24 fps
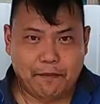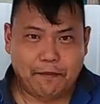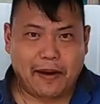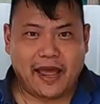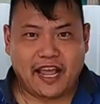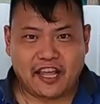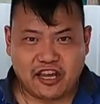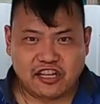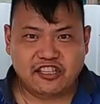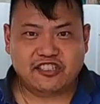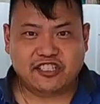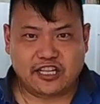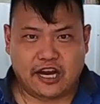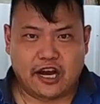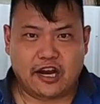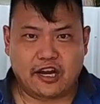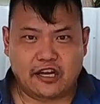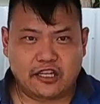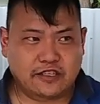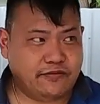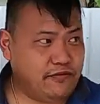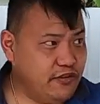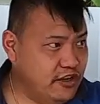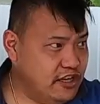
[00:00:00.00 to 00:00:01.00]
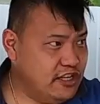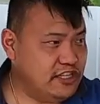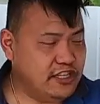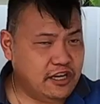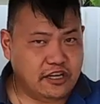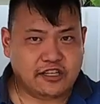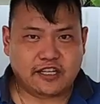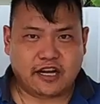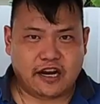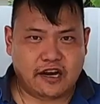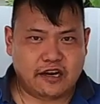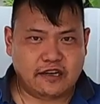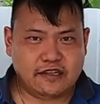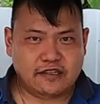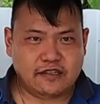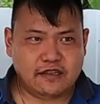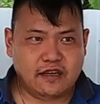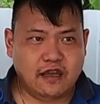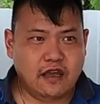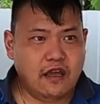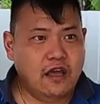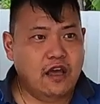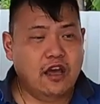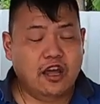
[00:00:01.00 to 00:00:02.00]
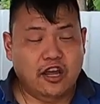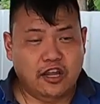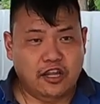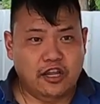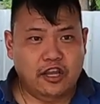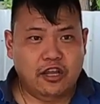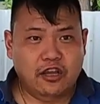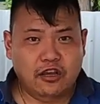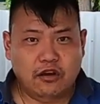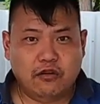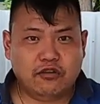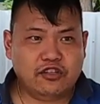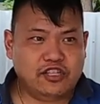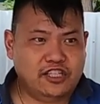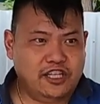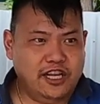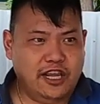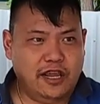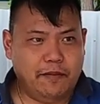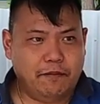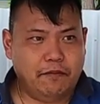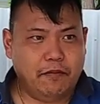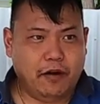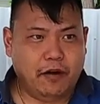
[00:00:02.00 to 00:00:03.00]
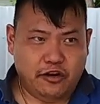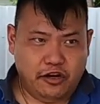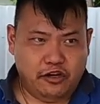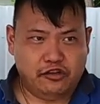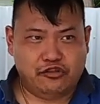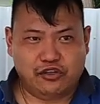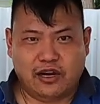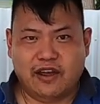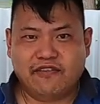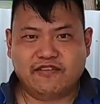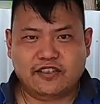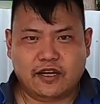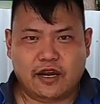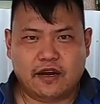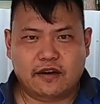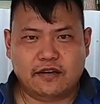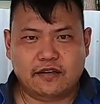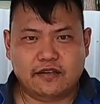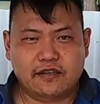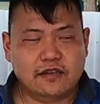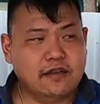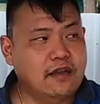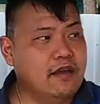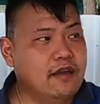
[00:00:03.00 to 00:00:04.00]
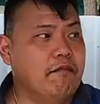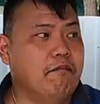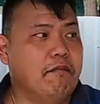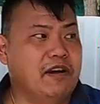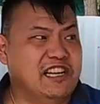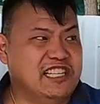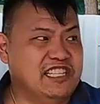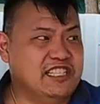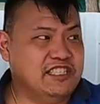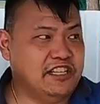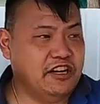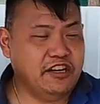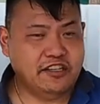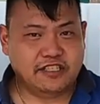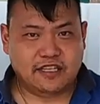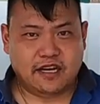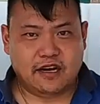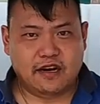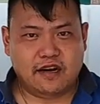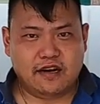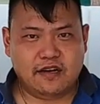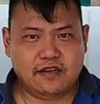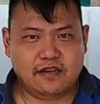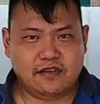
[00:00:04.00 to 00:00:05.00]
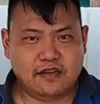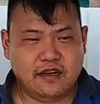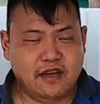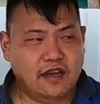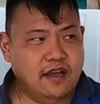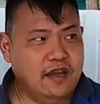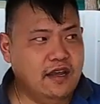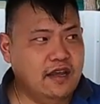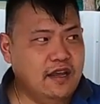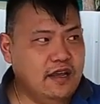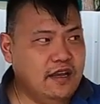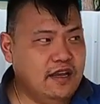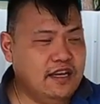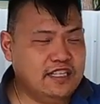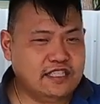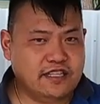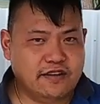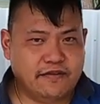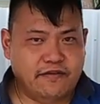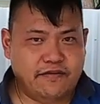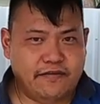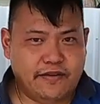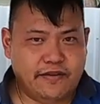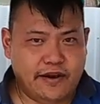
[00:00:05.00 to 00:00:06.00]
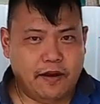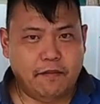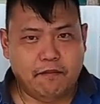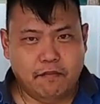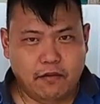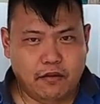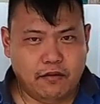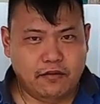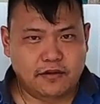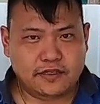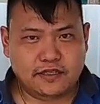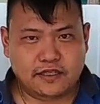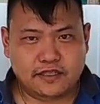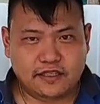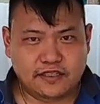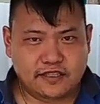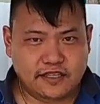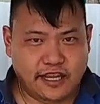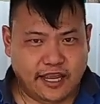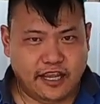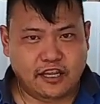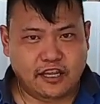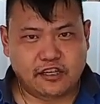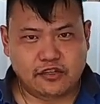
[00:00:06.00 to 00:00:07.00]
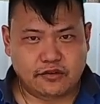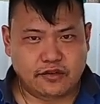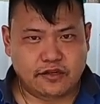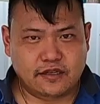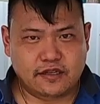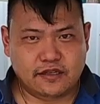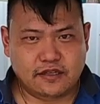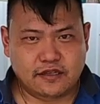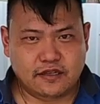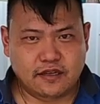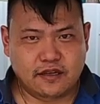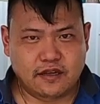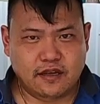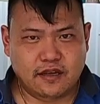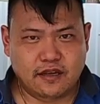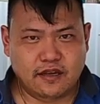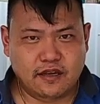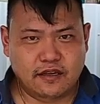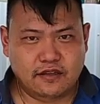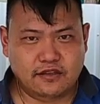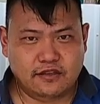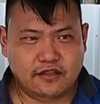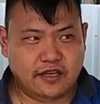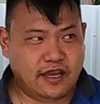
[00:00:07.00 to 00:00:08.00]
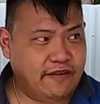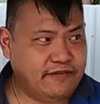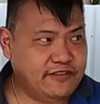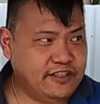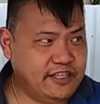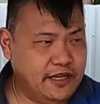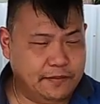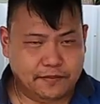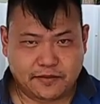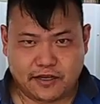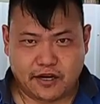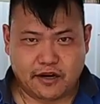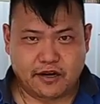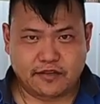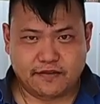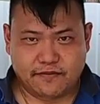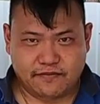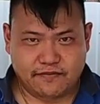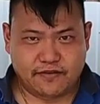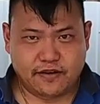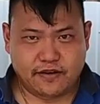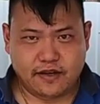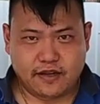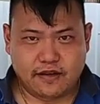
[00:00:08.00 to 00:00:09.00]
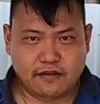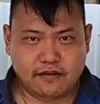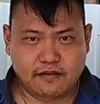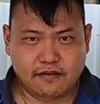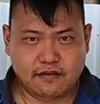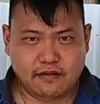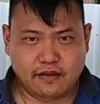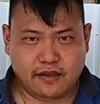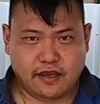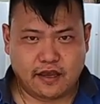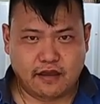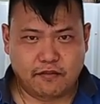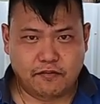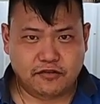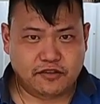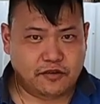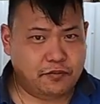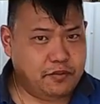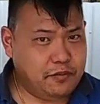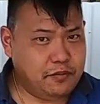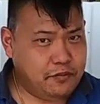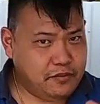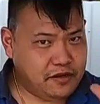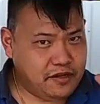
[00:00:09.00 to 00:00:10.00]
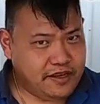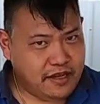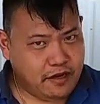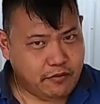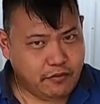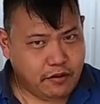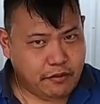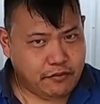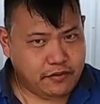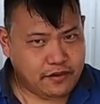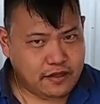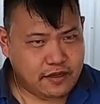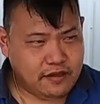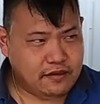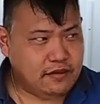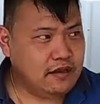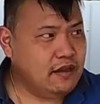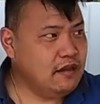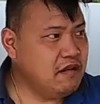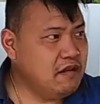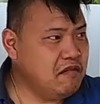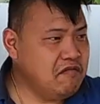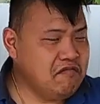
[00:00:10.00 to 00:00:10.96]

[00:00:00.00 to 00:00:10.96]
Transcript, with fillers: buy good tires for your steer tires. You can go cheap on your drive tires, but the steer tires is the very most dangerous to have cheap tires on front, okay? Some people can get away with it,